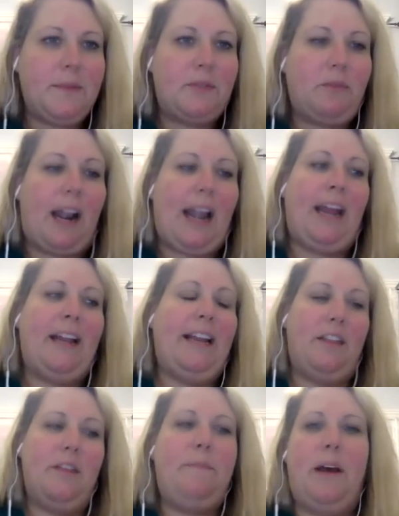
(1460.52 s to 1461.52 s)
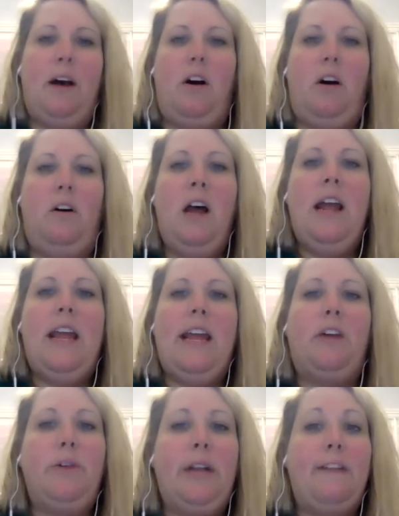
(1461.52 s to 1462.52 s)
right, in the bill,
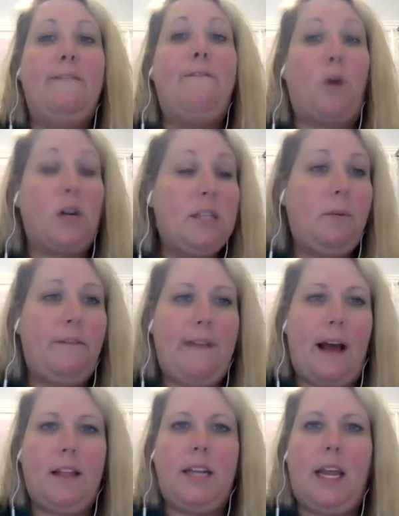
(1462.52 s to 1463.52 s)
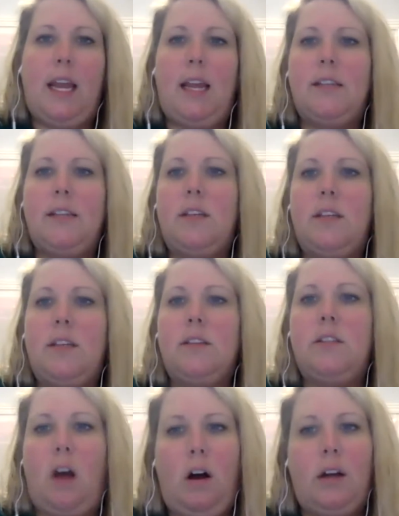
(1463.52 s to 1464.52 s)
including forcible felonies,
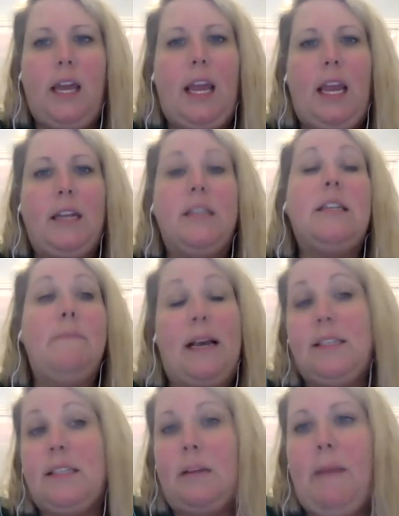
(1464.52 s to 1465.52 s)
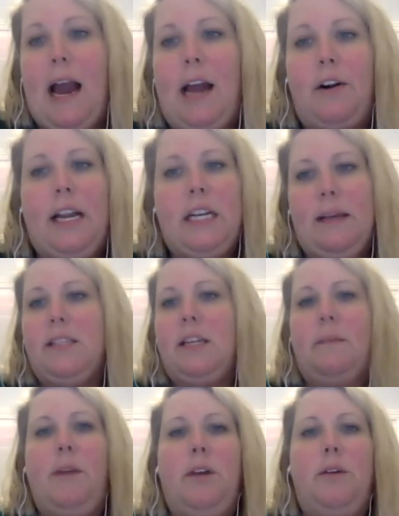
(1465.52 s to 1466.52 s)
stalking, domestic battery, domestic
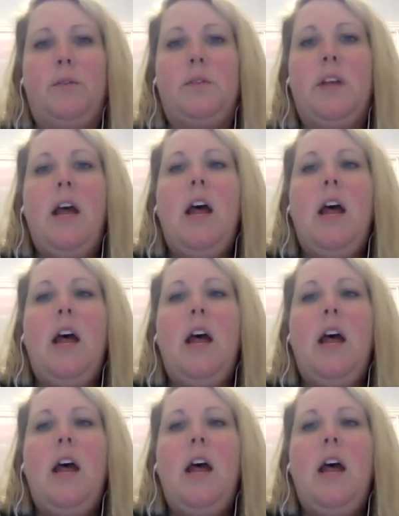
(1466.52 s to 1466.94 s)
abuse,